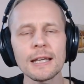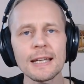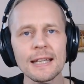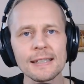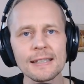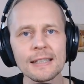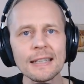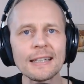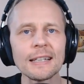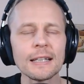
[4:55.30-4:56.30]

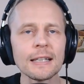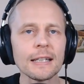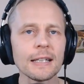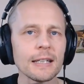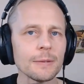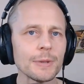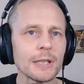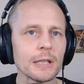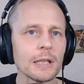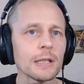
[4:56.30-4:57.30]
SDK and
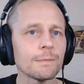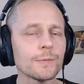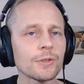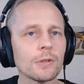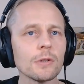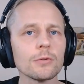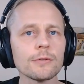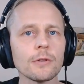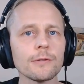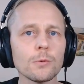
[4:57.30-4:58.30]
API, so
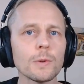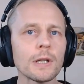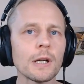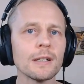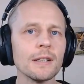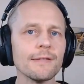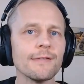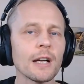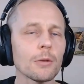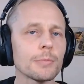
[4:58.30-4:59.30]
software
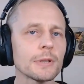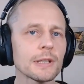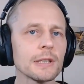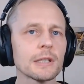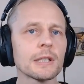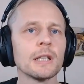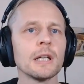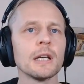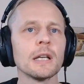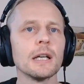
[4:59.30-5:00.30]
development kit,
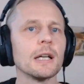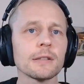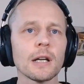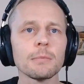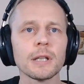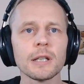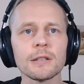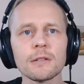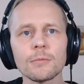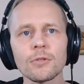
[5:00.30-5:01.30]
and
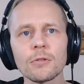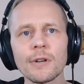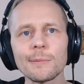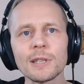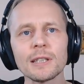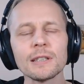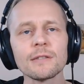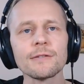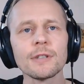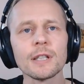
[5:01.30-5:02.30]
application programming
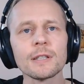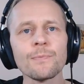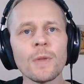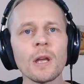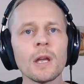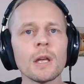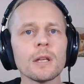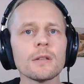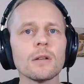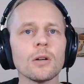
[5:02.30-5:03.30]
interface.
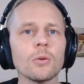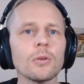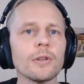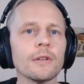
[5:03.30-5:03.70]
So the